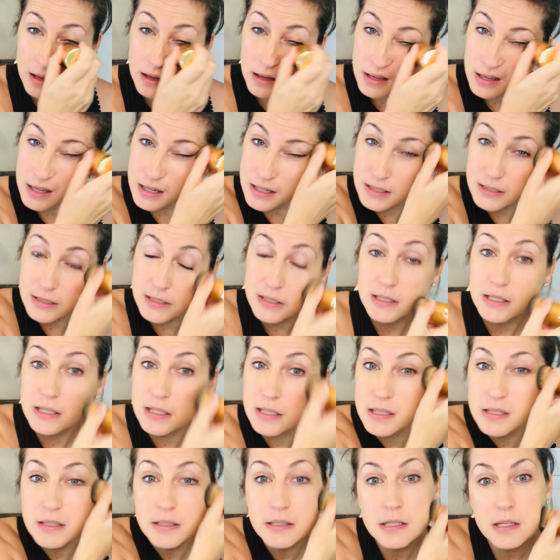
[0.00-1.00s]
it's
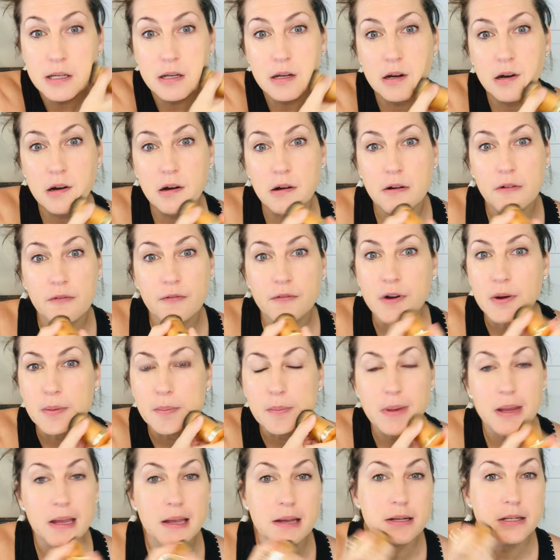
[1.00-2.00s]
easier for
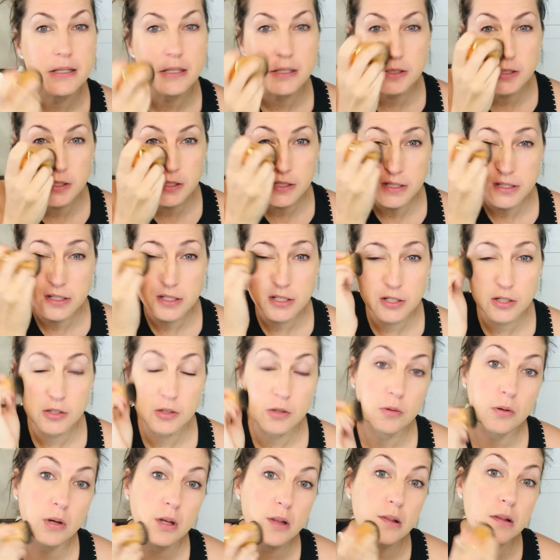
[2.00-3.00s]
me to just
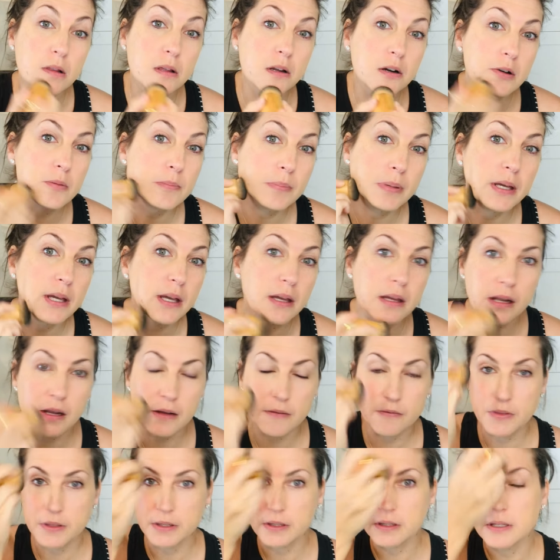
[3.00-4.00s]
do a little bit
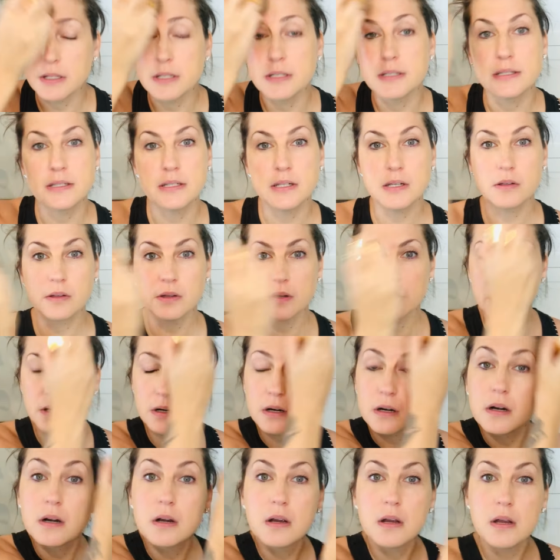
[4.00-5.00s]
of the concealer